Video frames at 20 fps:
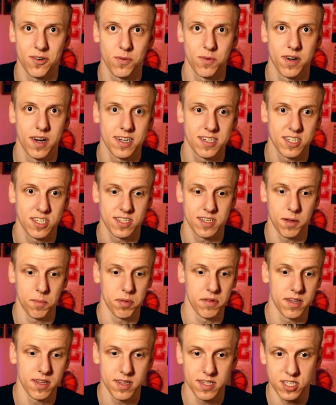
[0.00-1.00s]
We're not just
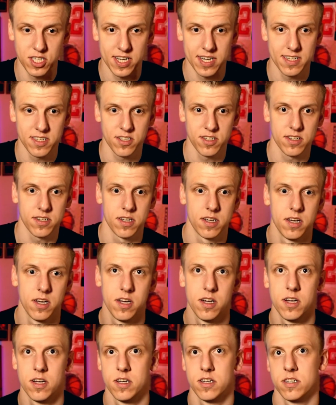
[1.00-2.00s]
completely changing
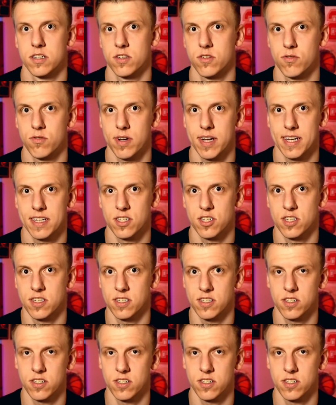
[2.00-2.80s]
direction.